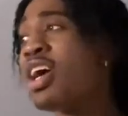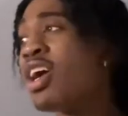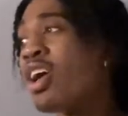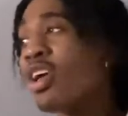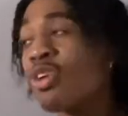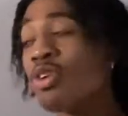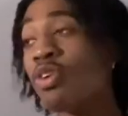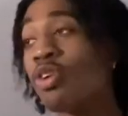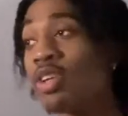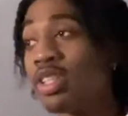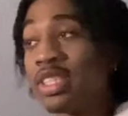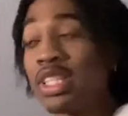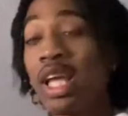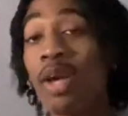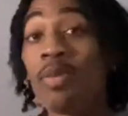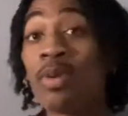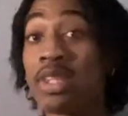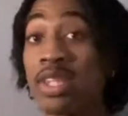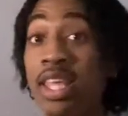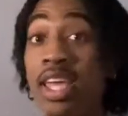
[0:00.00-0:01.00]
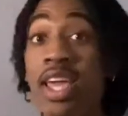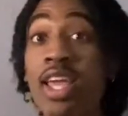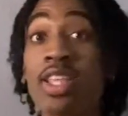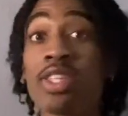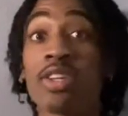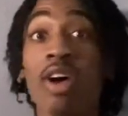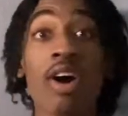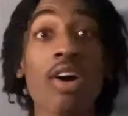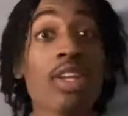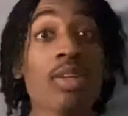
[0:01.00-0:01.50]
you know what I'm saying? Within
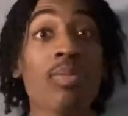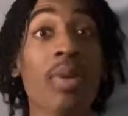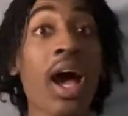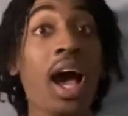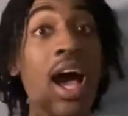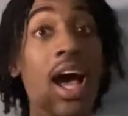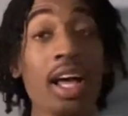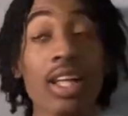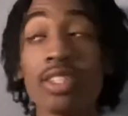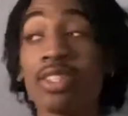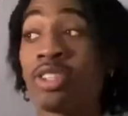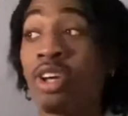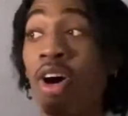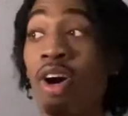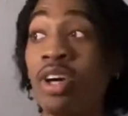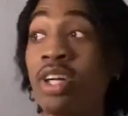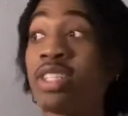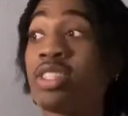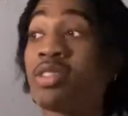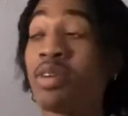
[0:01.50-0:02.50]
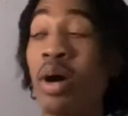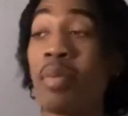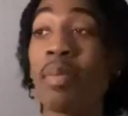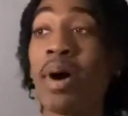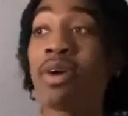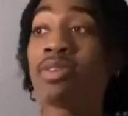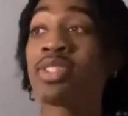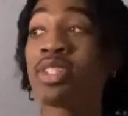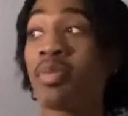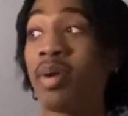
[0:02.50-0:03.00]
talking
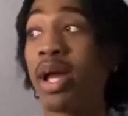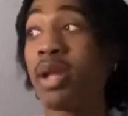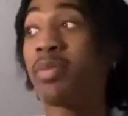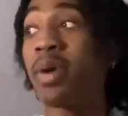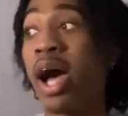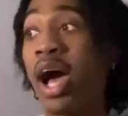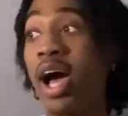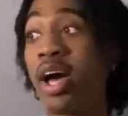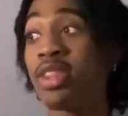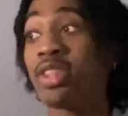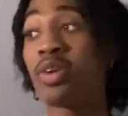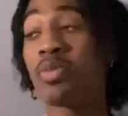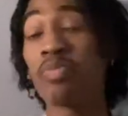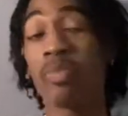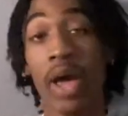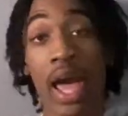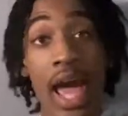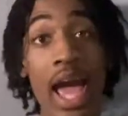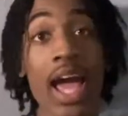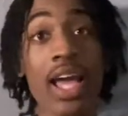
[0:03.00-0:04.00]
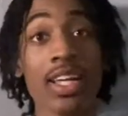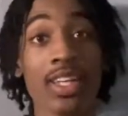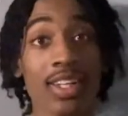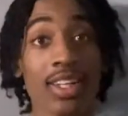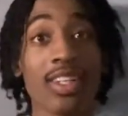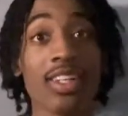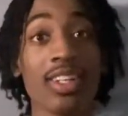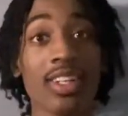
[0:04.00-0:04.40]
about somebody behind their back